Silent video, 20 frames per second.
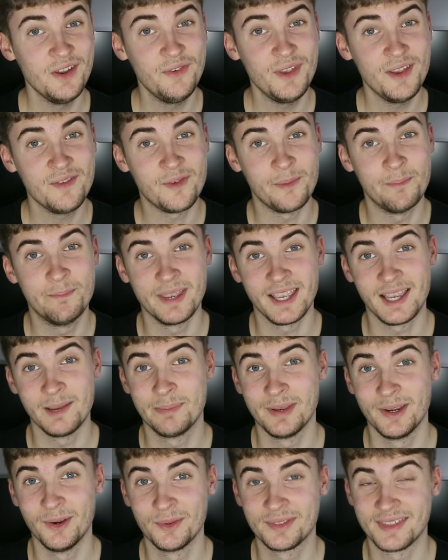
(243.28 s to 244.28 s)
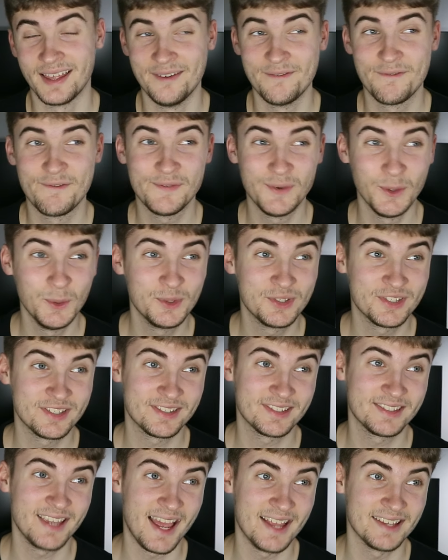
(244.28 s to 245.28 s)
if you have a bigger build, then full
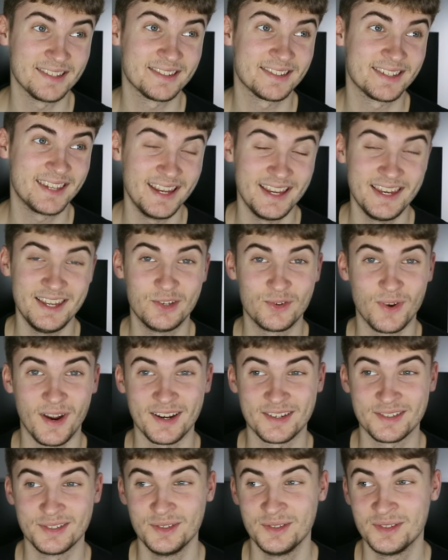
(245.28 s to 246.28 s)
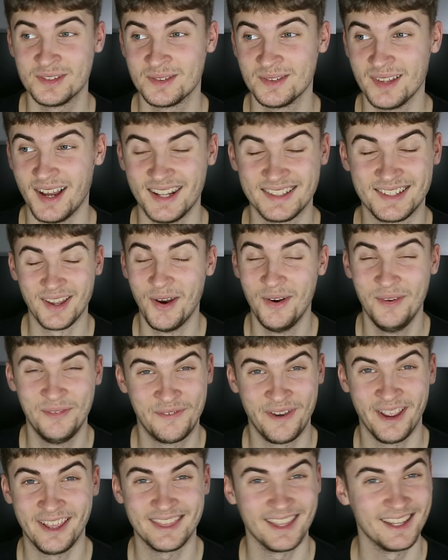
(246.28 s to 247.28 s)
set skinny tracksuits, I don't
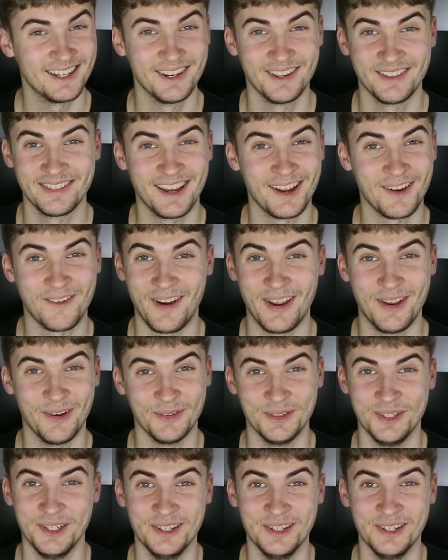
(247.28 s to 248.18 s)
think they'd look that great on